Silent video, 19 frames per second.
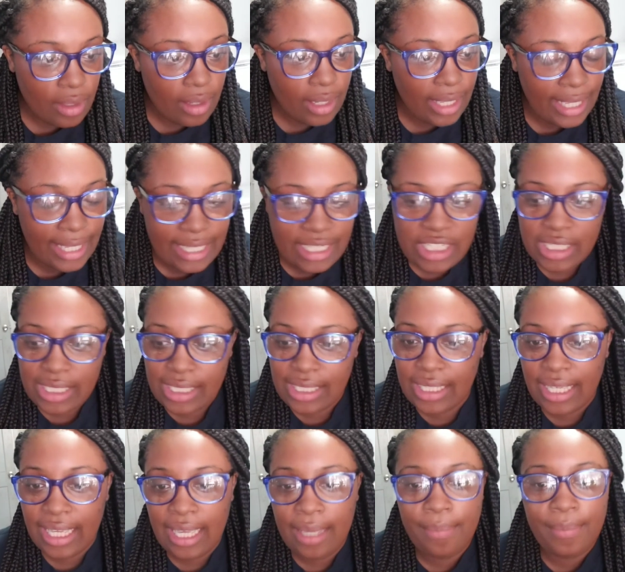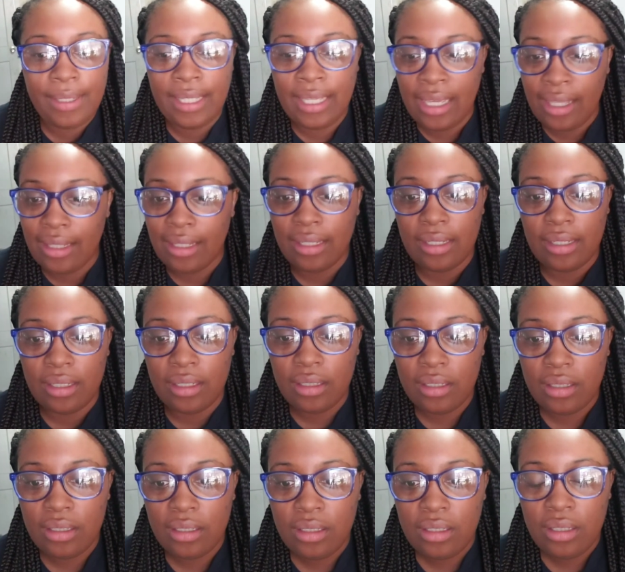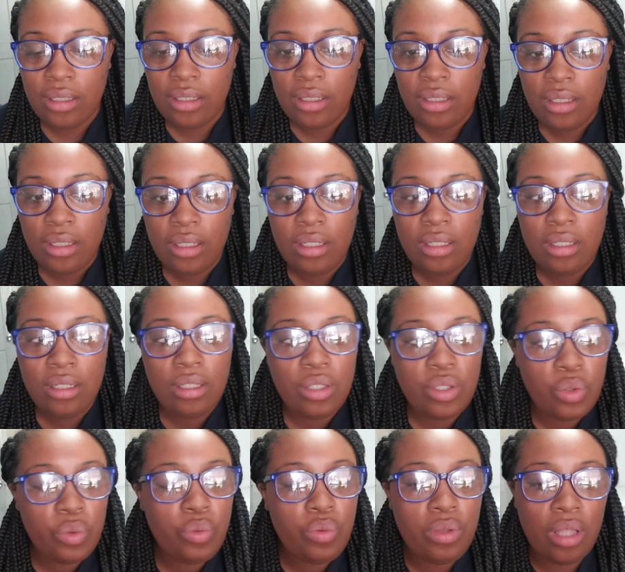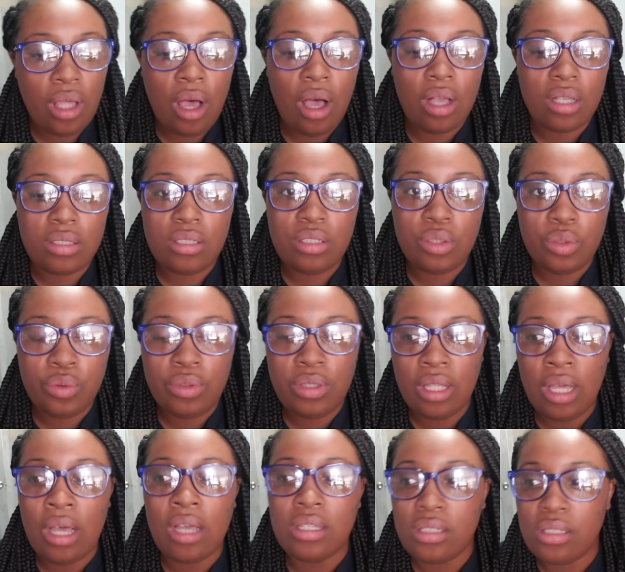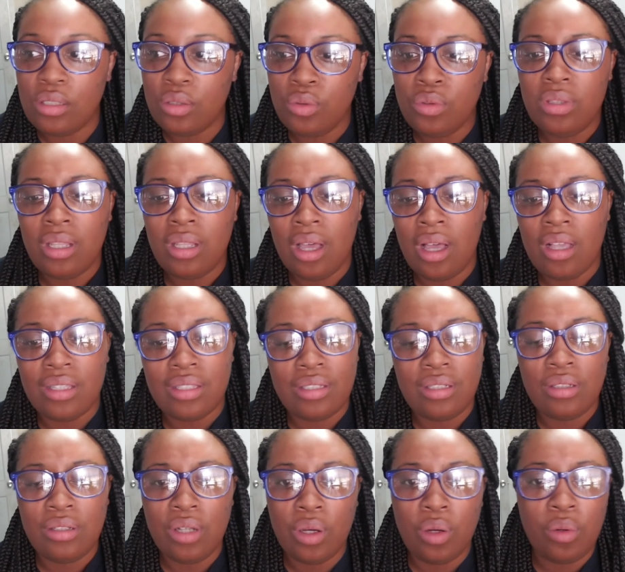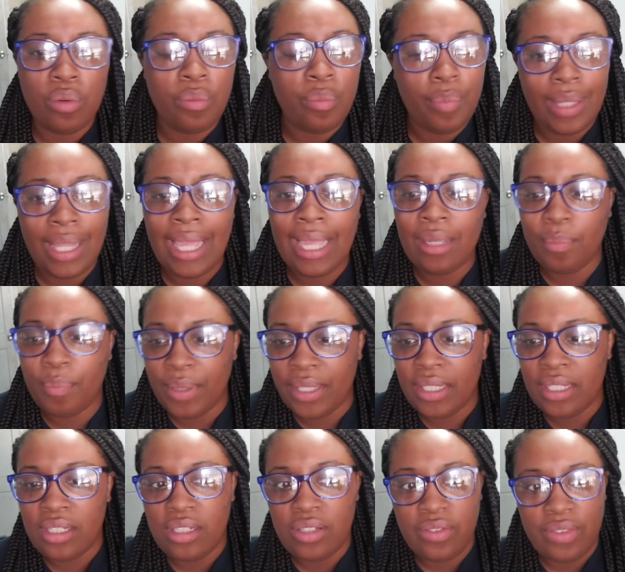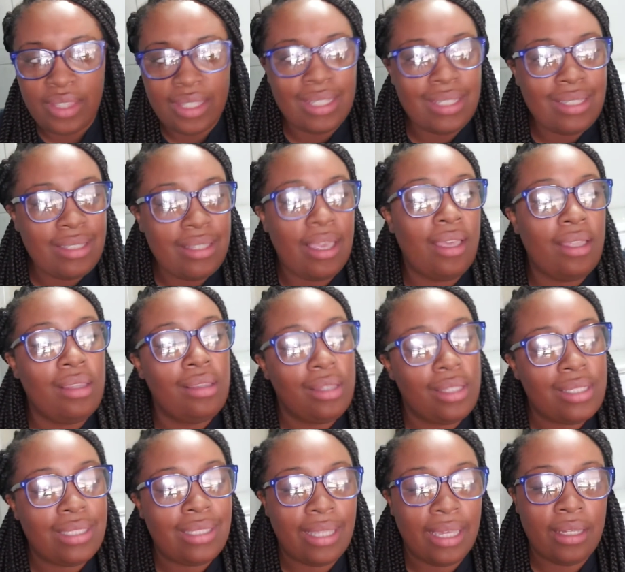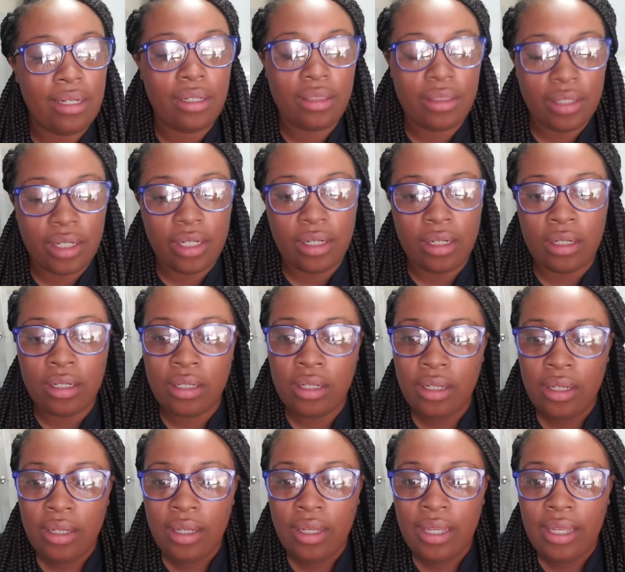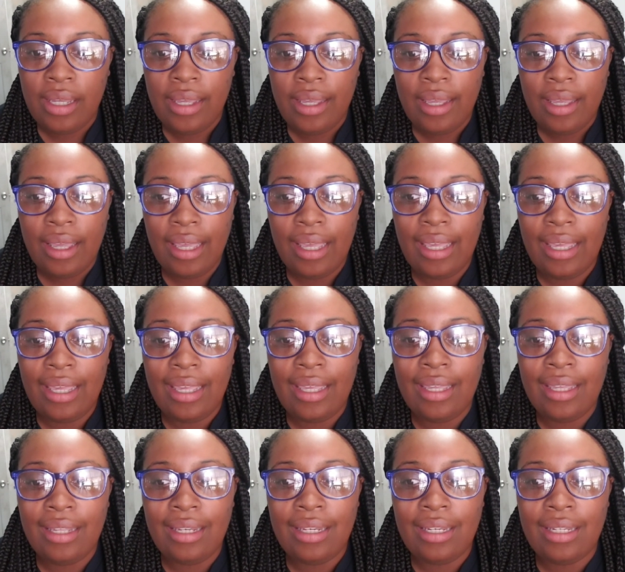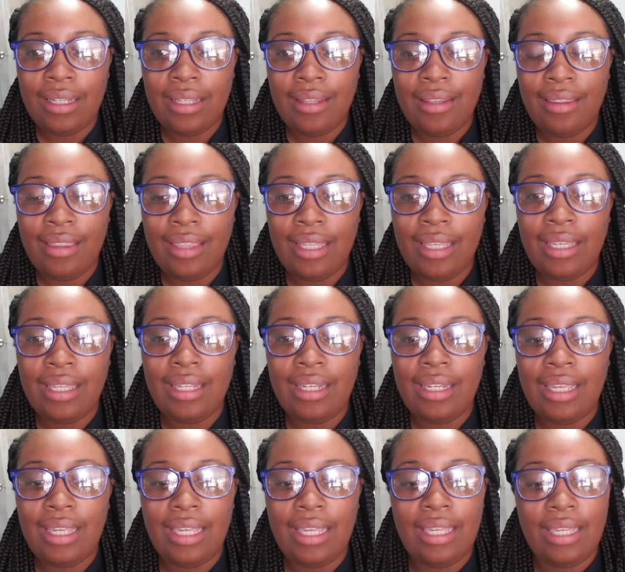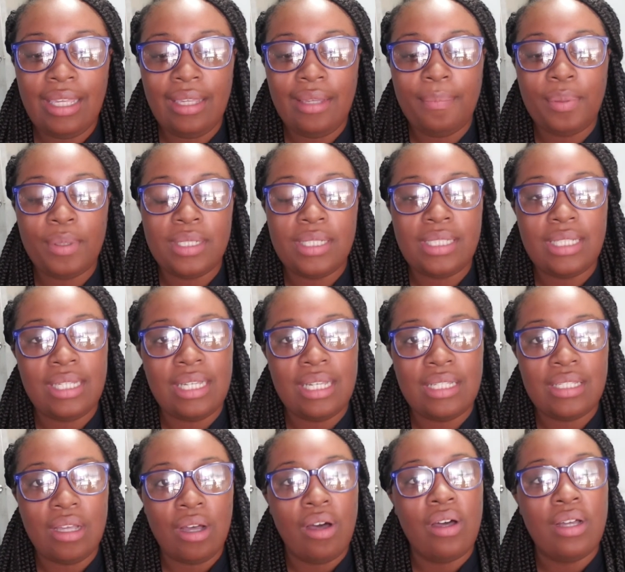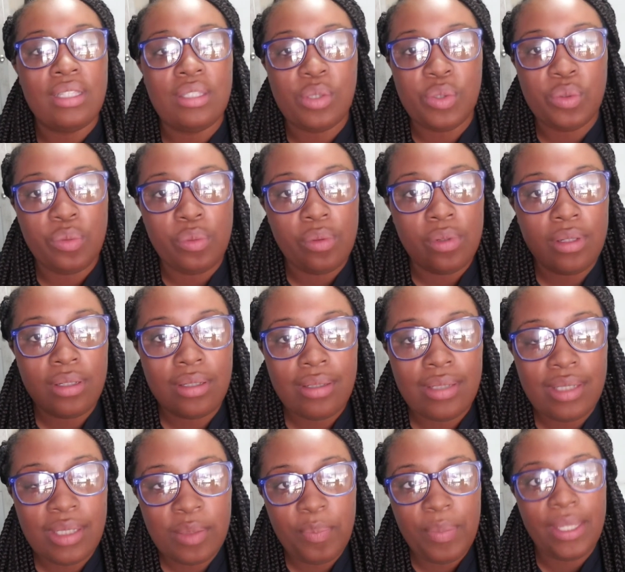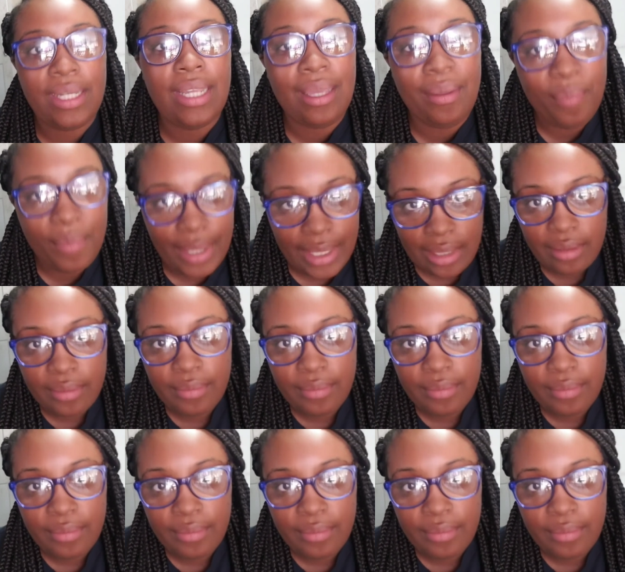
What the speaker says: he just kept yelling, you lost, you lost, you lost, you know, black bitch, this, that, and the third. And then he proceeds on to spit at me.